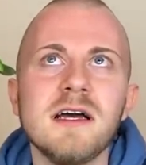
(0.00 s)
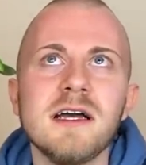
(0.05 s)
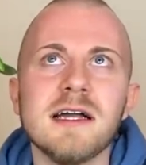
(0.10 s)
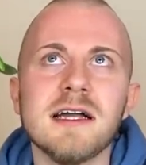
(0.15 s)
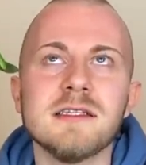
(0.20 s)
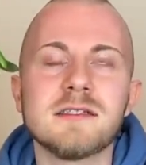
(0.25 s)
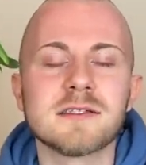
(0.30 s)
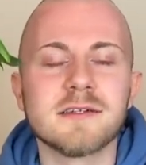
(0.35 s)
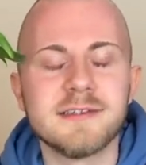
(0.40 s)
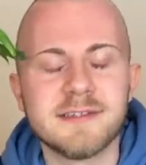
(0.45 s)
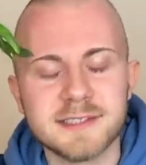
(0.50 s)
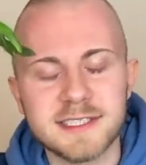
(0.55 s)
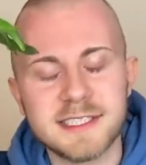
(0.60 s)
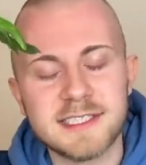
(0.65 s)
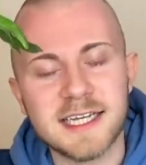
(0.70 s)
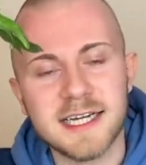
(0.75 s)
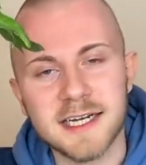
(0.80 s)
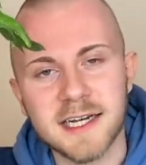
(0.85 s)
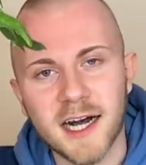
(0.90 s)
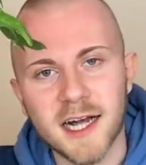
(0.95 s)
It's going to
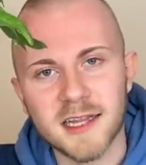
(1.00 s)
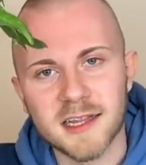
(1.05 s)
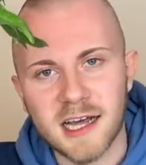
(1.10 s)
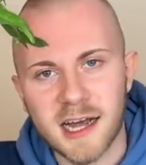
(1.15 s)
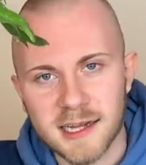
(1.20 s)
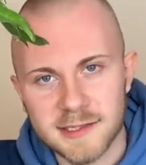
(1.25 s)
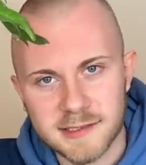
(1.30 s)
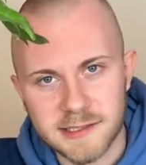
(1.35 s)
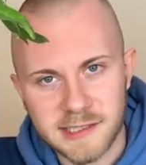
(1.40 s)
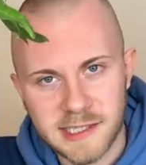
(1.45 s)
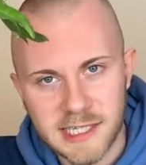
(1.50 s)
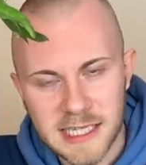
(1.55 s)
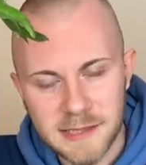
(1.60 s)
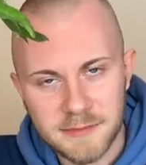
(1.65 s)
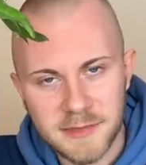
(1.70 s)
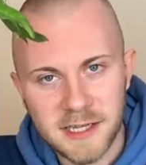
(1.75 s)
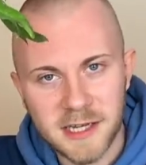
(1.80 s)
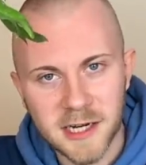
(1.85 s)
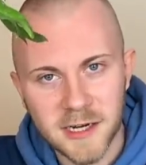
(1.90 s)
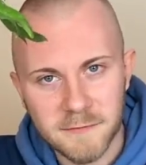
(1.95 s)
take a lot to keep
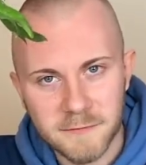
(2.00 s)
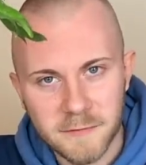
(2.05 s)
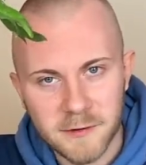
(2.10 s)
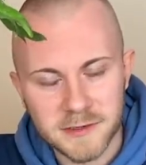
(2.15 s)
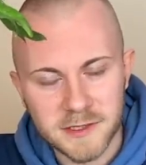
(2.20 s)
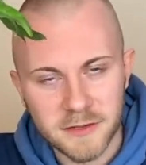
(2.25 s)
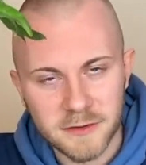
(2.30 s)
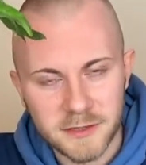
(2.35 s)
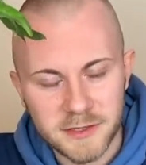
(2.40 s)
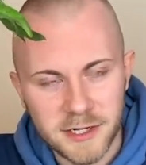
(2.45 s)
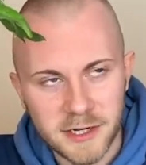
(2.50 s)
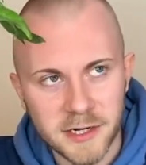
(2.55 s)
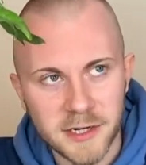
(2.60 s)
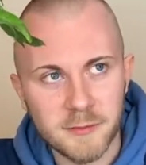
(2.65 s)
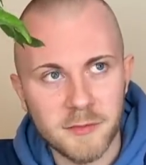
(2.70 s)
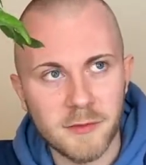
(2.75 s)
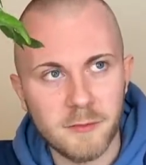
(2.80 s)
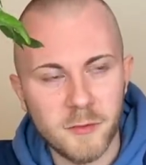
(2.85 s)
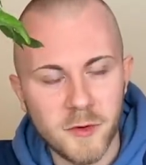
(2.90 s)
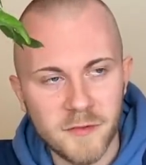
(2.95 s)
me here for another year,
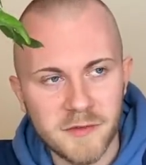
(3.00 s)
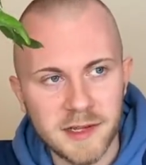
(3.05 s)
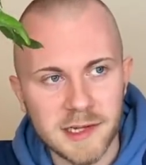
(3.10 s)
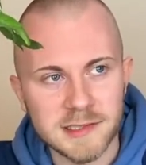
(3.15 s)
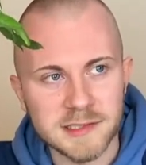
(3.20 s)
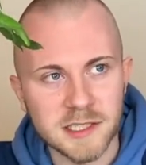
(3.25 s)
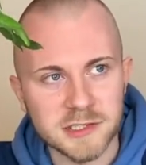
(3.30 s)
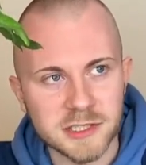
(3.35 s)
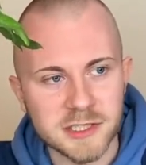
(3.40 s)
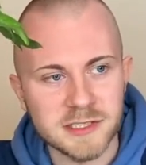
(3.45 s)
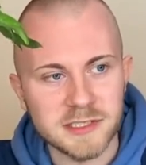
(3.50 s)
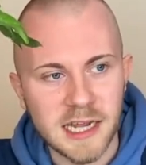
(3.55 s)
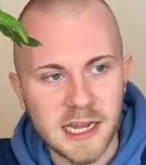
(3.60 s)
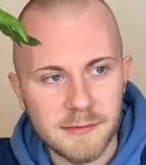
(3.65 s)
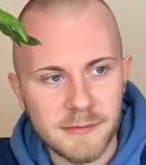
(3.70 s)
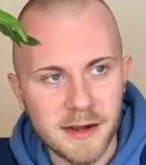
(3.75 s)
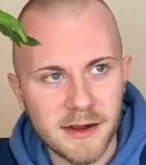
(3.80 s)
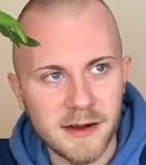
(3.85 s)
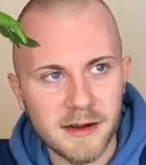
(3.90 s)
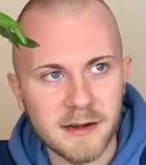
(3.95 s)
but moving is such a
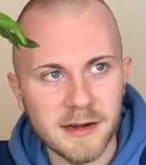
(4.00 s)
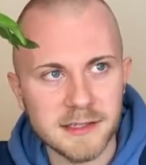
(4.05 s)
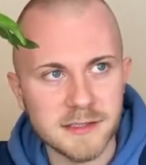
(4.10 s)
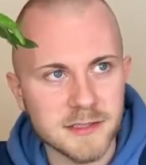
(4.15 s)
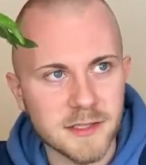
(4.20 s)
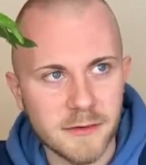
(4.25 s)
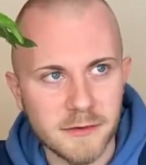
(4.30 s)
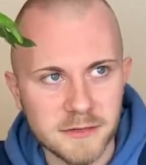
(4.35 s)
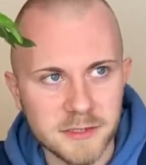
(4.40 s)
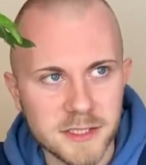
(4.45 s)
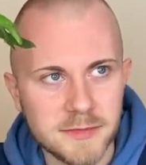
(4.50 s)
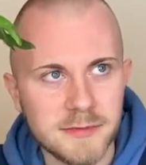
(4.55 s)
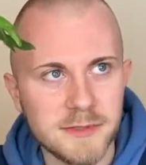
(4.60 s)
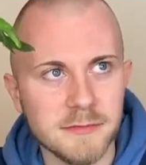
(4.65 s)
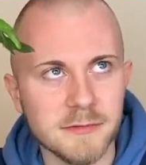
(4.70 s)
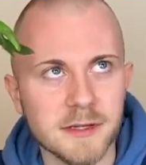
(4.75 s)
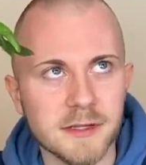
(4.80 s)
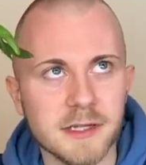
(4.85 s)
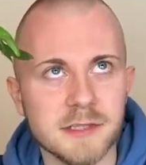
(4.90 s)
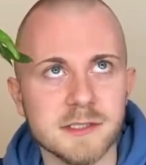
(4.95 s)
nightmare. It's going to be
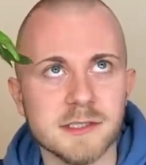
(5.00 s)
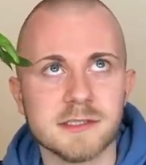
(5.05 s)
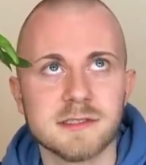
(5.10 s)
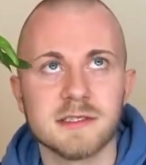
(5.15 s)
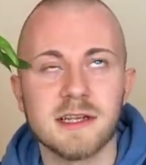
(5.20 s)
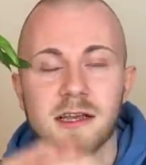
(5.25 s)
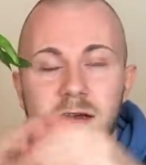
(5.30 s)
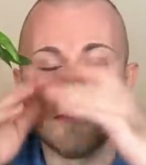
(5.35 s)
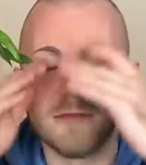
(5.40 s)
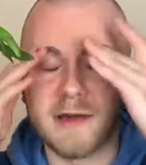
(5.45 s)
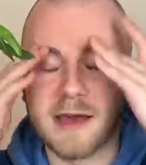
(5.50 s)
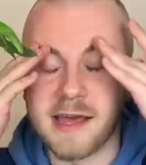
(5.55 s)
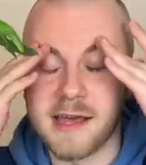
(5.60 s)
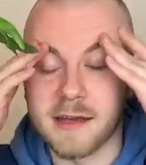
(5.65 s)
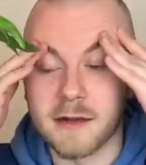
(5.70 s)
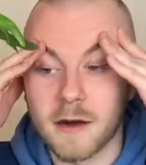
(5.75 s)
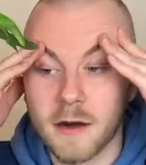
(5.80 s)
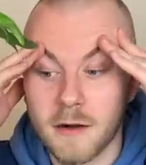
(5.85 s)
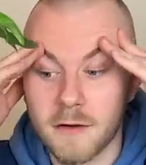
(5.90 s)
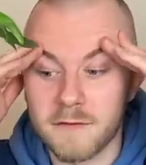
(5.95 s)
really just like
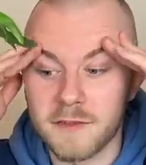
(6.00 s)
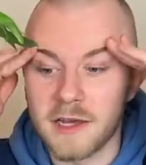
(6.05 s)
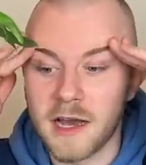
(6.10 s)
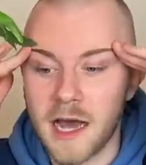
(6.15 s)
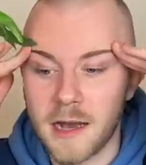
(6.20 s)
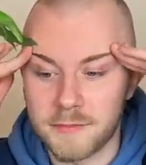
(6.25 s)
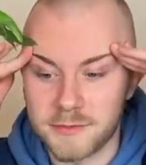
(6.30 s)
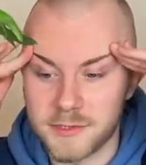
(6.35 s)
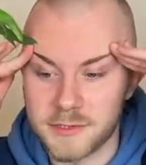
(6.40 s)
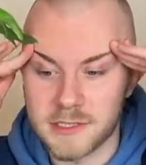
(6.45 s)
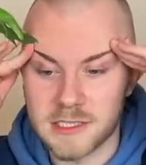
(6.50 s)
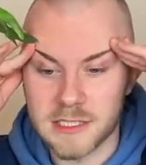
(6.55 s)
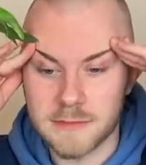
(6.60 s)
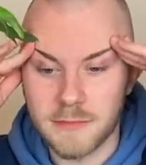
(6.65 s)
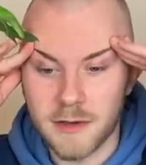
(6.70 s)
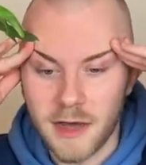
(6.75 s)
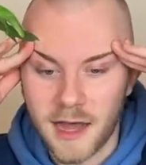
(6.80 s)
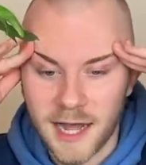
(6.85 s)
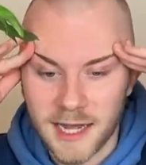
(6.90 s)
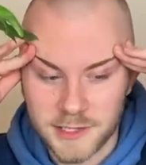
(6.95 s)
weighing all the options,
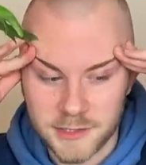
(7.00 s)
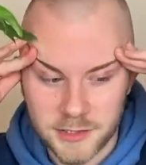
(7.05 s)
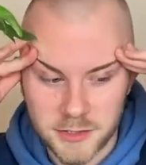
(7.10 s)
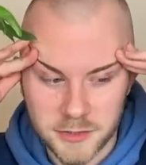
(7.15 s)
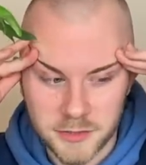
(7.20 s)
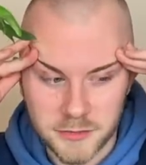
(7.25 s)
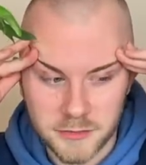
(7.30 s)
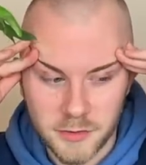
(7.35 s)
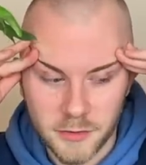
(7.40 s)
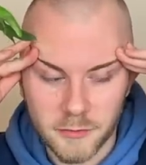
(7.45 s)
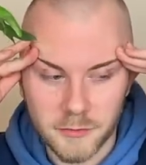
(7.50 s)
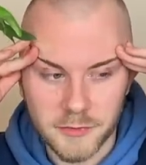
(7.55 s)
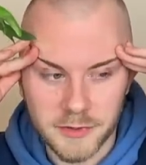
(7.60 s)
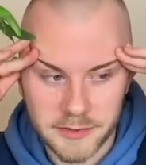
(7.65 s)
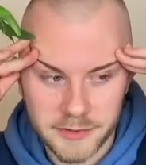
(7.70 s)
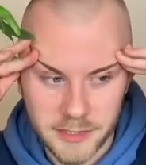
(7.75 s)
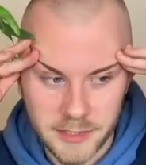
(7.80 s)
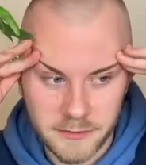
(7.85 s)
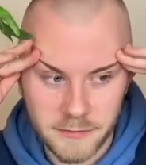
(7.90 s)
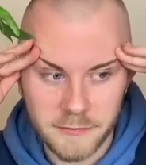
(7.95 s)
but I do
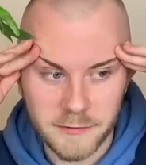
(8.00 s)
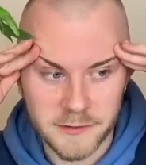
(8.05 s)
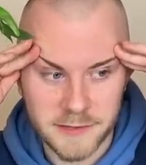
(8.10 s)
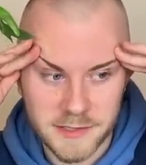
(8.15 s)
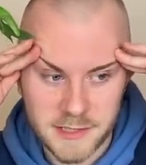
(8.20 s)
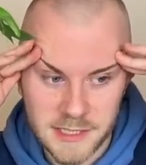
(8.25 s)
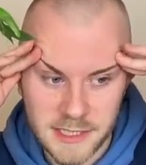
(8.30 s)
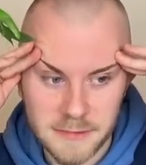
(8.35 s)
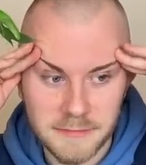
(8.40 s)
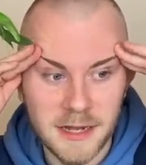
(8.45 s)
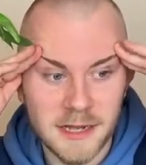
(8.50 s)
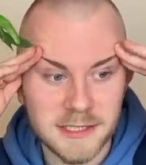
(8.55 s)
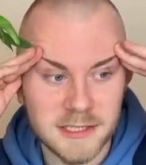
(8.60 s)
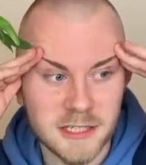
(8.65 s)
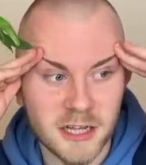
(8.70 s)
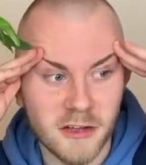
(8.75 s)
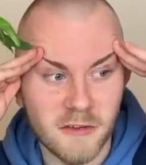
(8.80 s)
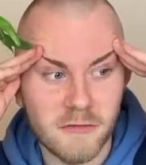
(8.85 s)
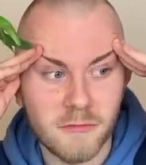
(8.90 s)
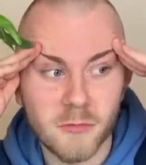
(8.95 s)
really foresee
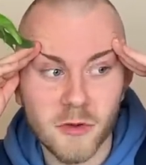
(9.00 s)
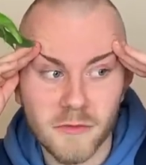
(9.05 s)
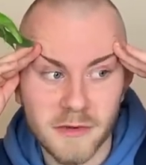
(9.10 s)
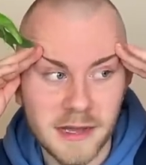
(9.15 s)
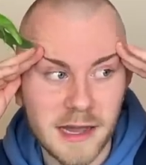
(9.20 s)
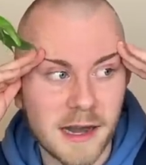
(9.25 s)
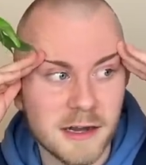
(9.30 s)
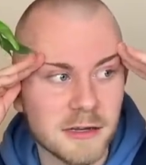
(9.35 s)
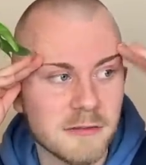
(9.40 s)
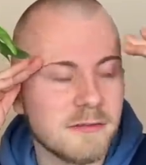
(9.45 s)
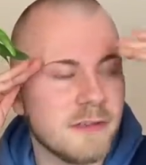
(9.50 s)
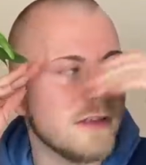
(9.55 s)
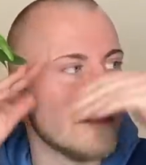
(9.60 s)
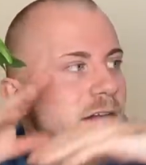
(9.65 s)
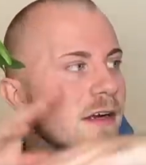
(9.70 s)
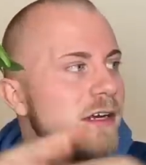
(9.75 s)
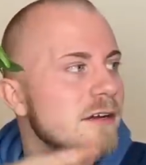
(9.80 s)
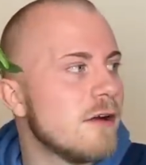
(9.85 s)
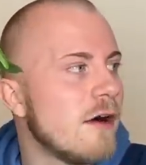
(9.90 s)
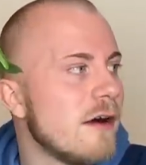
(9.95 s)
myself moving out of here
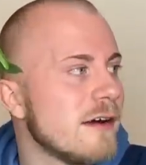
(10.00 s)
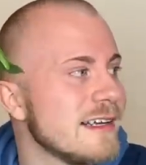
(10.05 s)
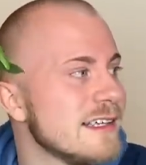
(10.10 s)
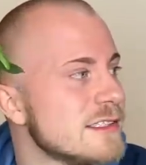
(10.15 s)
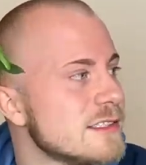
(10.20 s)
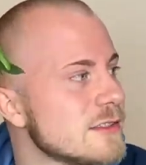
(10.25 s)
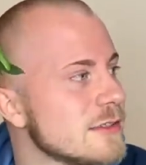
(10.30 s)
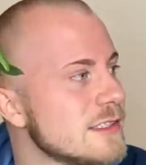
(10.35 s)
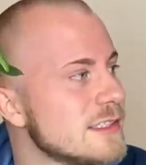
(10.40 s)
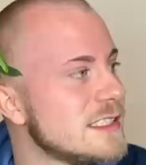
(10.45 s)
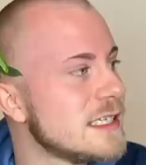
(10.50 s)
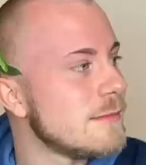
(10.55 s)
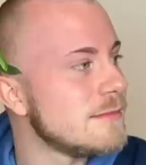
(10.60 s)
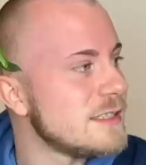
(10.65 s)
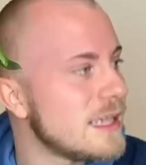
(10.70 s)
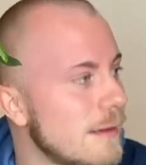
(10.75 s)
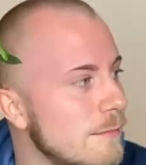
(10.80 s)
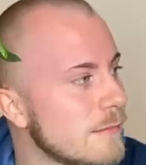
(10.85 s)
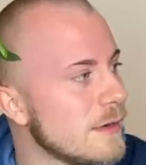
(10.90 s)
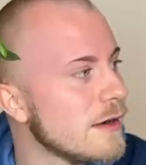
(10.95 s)
in August or
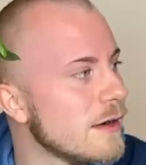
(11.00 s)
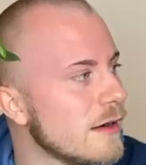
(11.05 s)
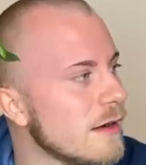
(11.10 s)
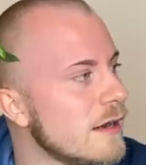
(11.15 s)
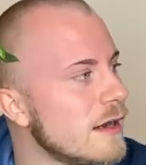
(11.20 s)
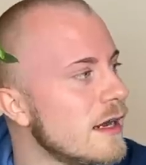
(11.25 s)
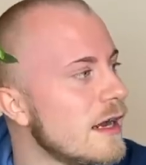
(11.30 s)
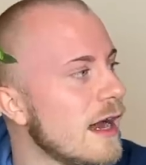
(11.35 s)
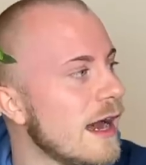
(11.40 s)
September.